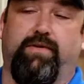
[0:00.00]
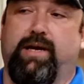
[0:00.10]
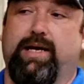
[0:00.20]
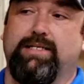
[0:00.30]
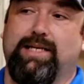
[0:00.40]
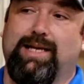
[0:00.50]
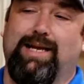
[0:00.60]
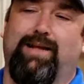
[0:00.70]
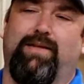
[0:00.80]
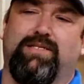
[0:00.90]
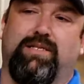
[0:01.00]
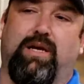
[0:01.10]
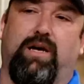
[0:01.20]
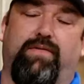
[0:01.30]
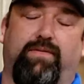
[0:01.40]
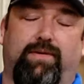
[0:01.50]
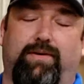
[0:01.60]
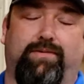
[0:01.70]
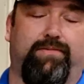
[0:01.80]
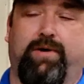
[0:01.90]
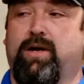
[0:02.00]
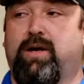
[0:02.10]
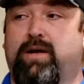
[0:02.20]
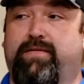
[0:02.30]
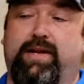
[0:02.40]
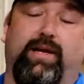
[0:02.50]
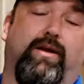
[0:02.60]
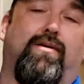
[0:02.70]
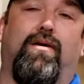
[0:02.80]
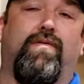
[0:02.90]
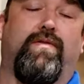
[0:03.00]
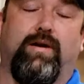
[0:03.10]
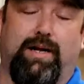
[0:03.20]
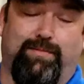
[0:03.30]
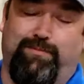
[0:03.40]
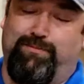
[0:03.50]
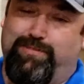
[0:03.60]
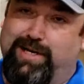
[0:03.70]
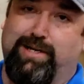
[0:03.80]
you guys need any of this stuff, or if I didn't go over it, I'm about